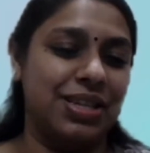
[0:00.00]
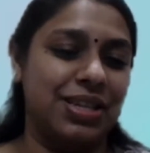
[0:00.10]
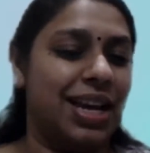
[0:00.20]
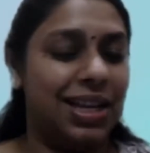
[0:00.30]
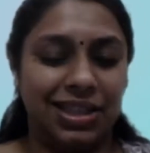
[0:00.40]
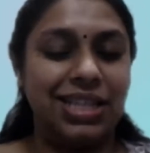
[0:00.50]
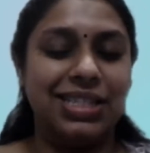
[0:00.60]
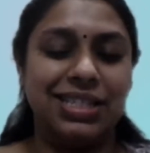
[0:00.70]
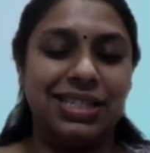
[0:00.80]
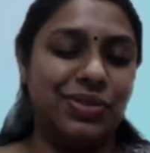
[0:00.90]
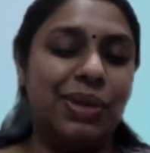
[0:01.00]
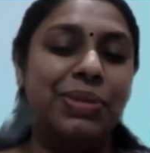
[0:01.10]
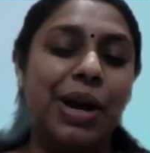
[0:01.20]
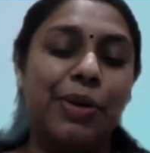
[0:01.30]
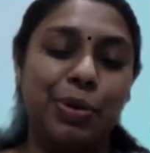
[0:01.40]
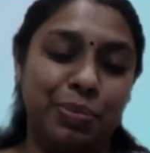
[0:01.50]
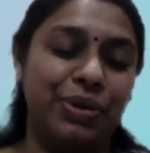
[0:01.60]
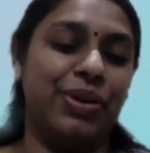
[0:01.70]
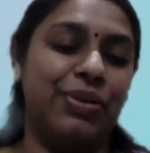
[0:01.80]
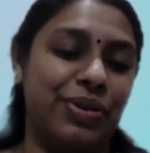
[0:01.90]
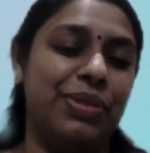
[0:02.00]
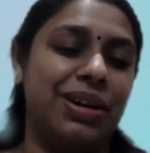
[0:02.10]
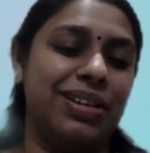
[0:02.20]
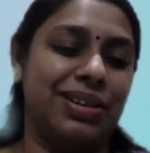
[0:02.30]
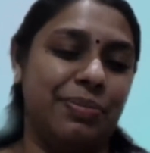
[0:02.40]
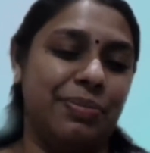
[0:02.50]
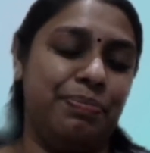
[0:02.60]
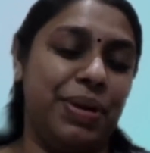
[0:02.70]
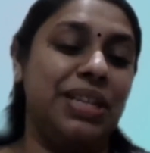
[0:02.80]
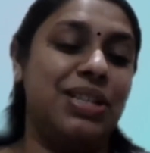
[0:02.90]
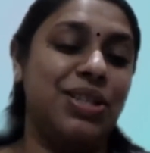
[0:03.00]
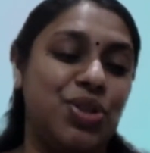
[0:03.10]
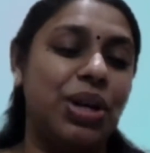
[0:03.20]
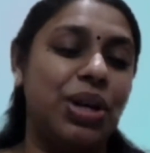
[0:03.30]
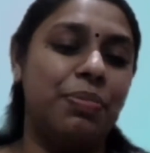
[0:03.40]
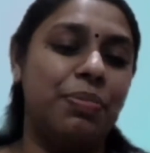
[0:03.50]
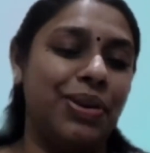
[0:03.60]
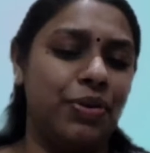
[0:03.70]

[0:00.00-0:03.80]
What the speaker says: That's something I would prefer from a patent student point of view.